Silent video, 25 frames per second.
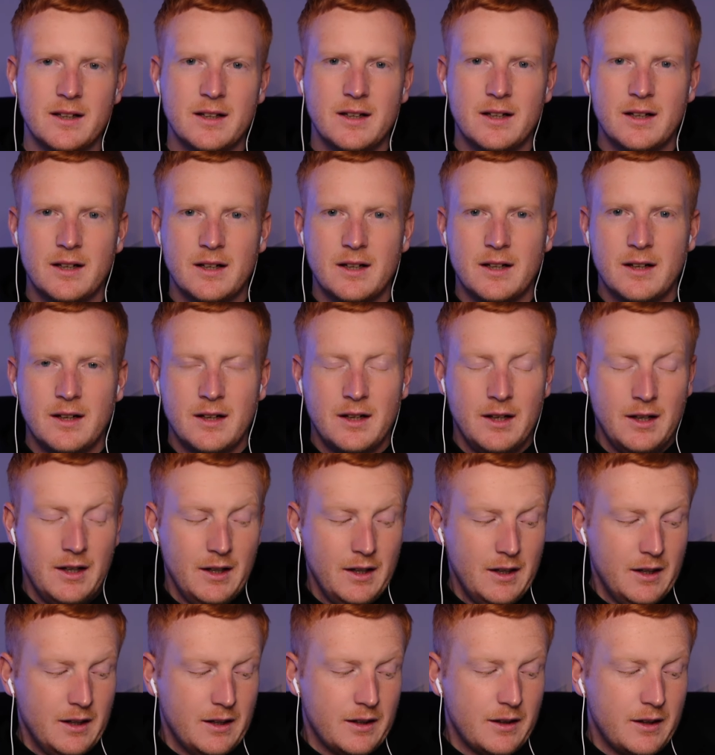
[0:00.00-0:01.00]
seen the
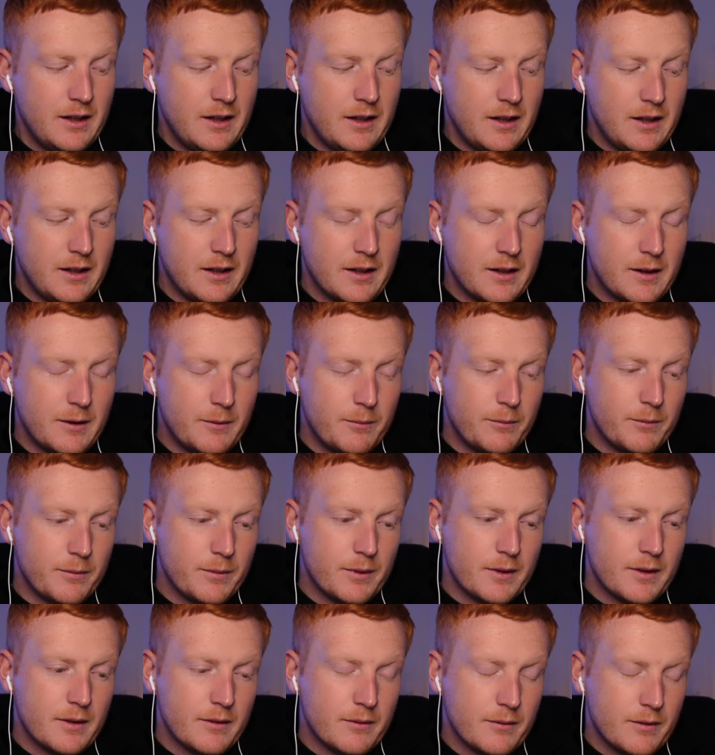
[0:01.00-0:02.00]
the,
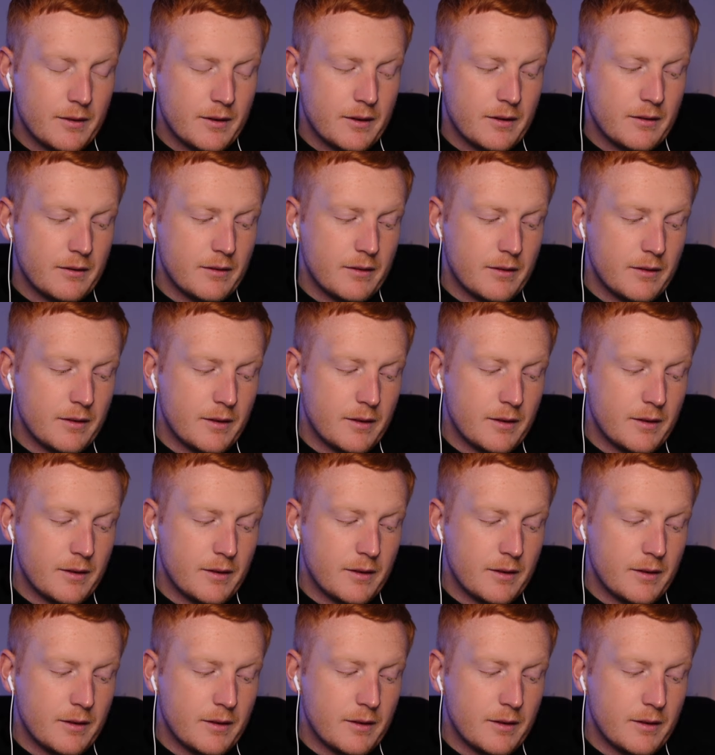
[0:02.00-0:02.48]
um,